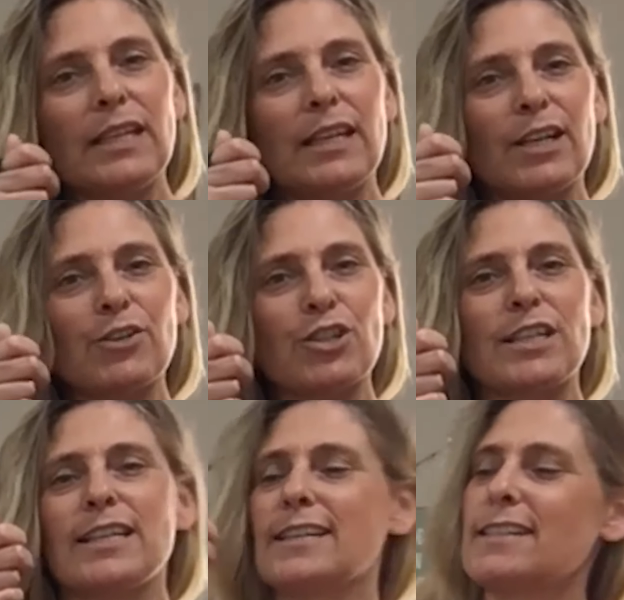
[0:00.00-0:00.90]
Here
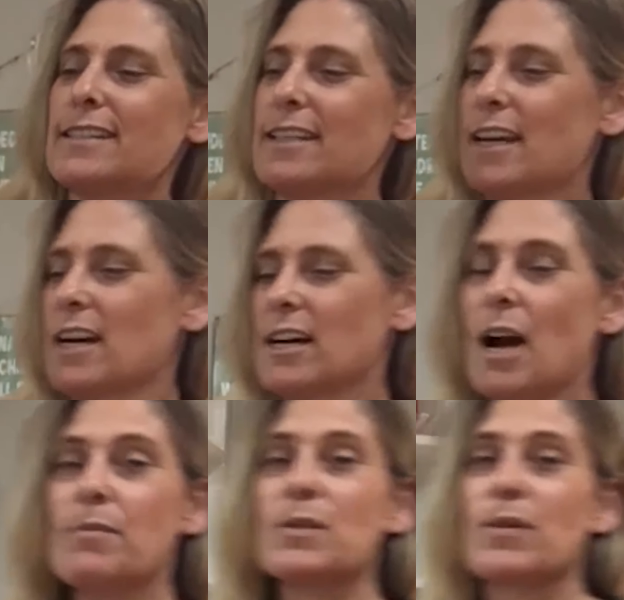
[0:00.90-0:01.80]
she is.
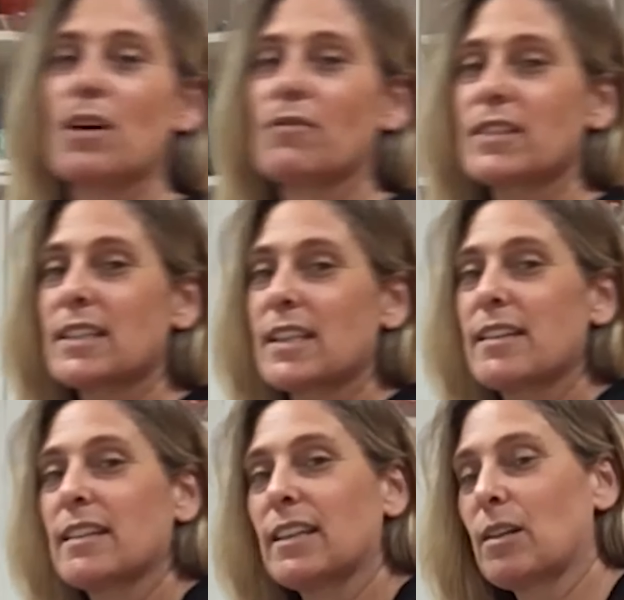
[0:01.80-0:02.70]
Comes with obviously
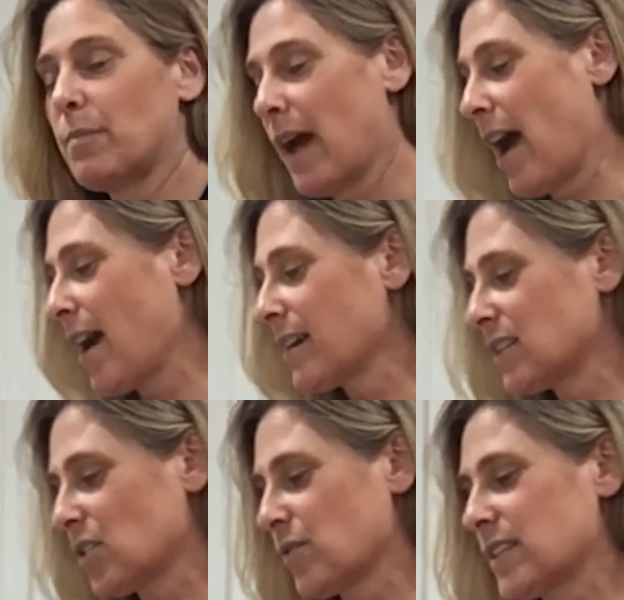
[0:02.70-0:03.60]
the little bag.
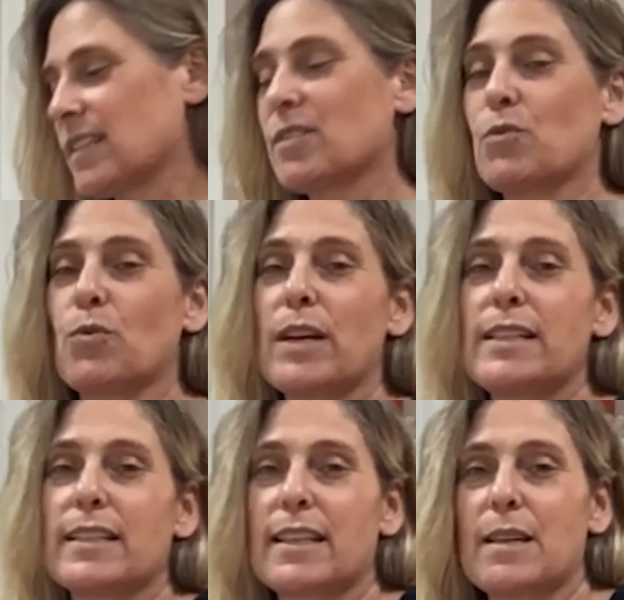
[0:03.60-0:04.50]
So this is
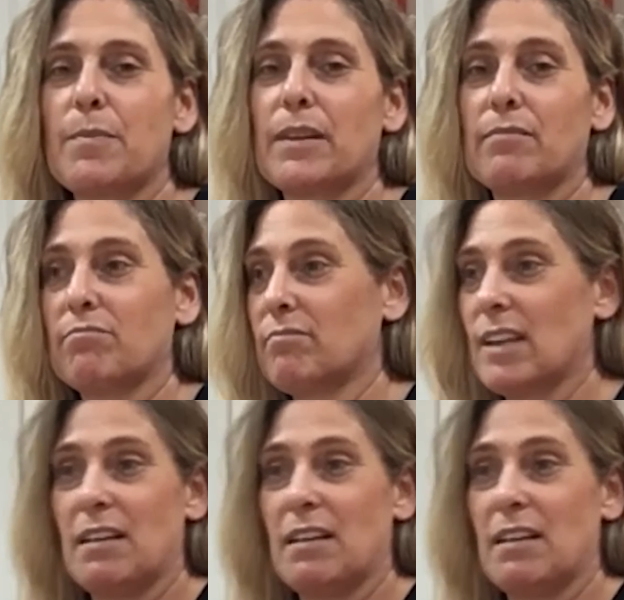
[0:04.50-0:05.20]
great to keep in,